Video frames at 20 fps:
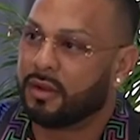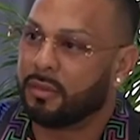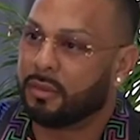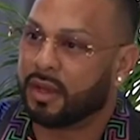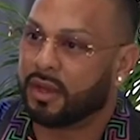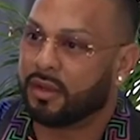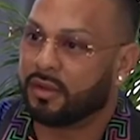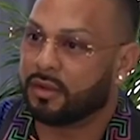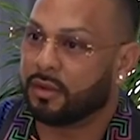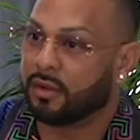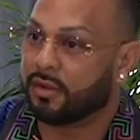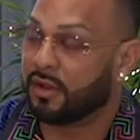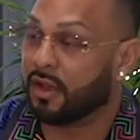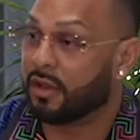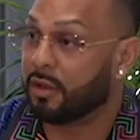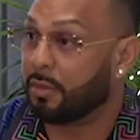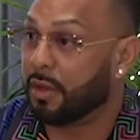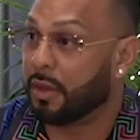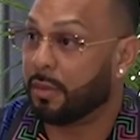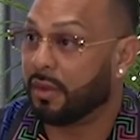Because there's
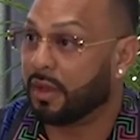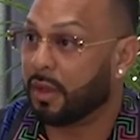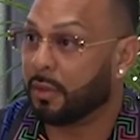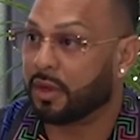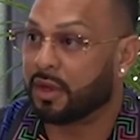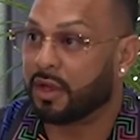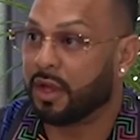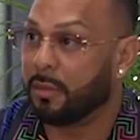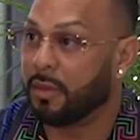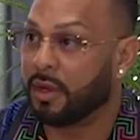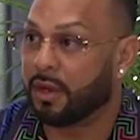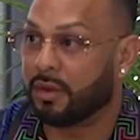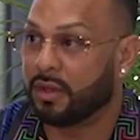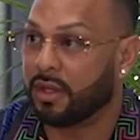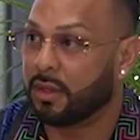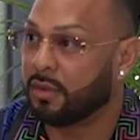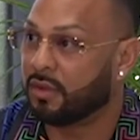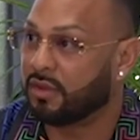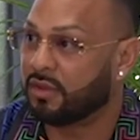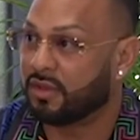other people that would come here, and
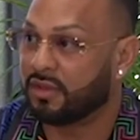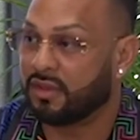they would